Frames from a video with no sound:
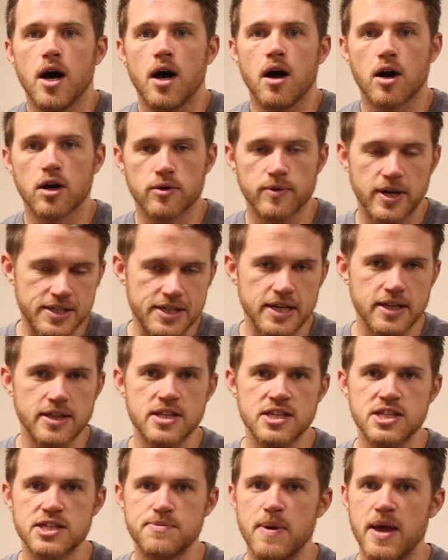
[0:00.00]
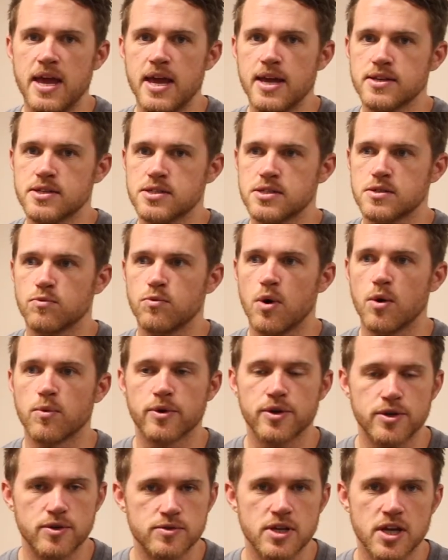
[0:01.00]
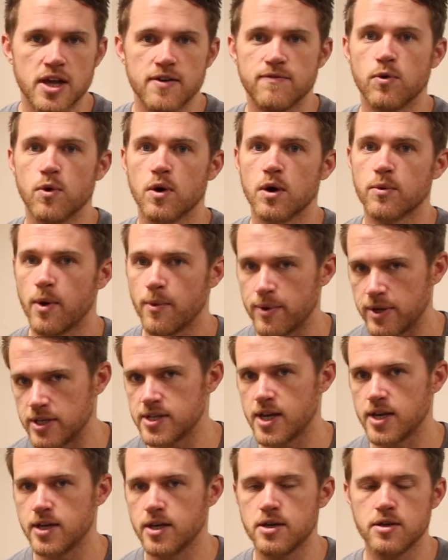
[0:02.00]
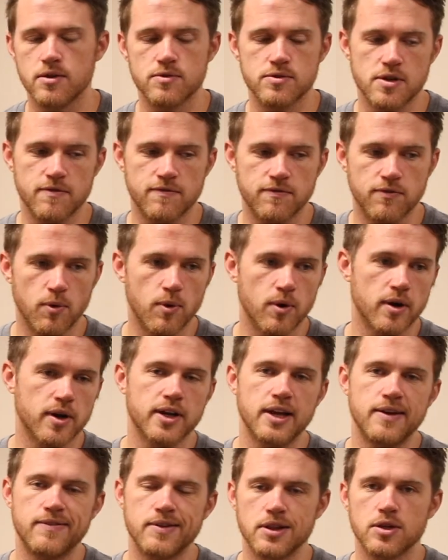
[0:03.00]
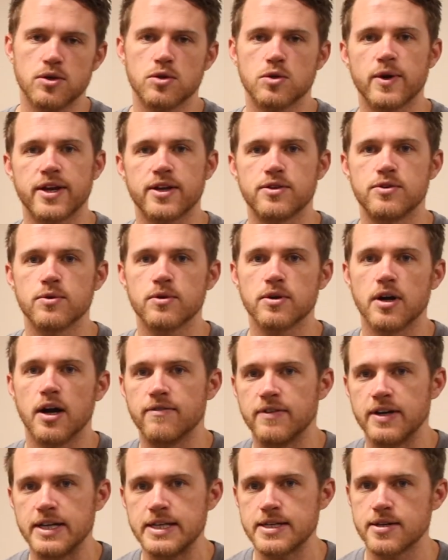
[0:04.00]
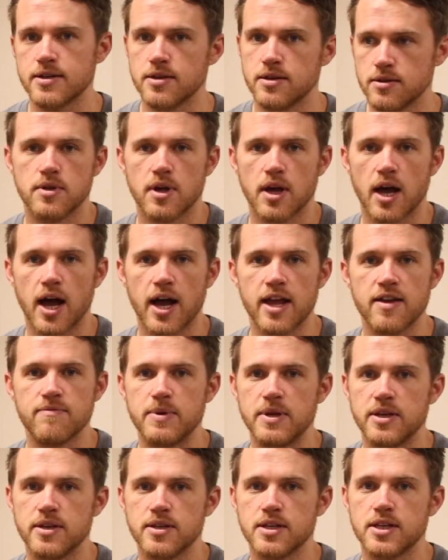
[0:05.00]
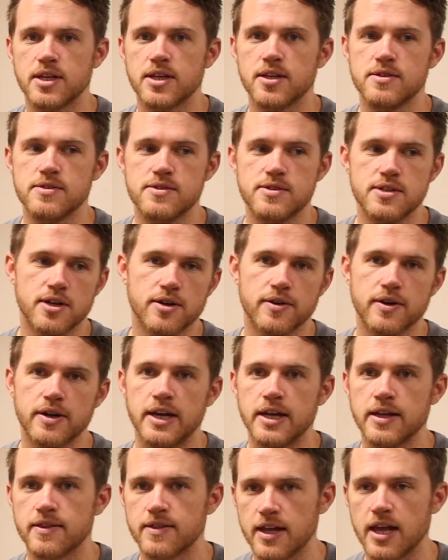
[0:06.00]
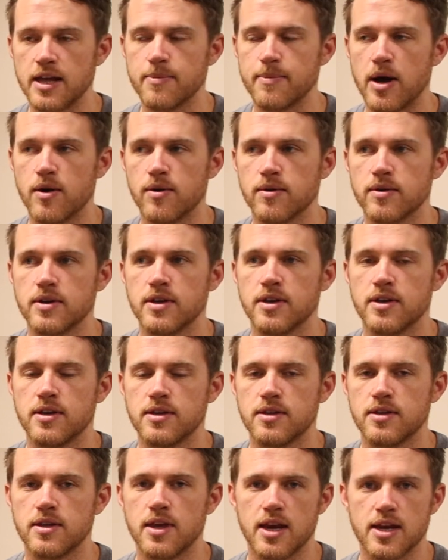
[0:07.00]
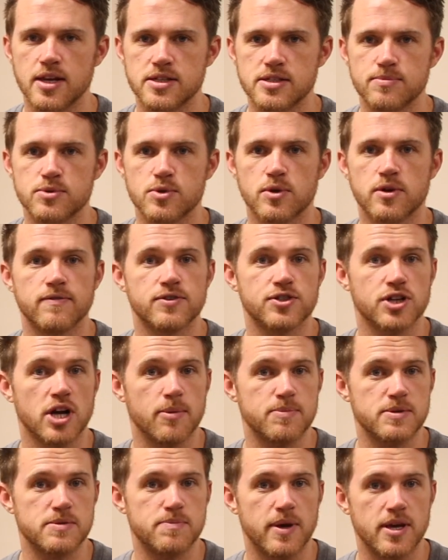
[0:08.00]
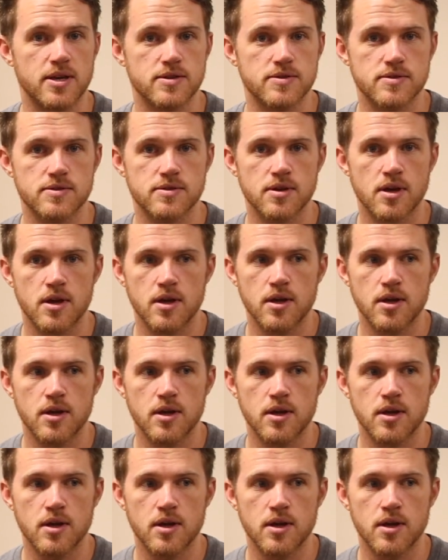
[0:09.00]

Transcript: are renting this space, what we're using it for, what we intended to use it for, and give you a little quick tour of it. I have been thinking about getting some sort of shop space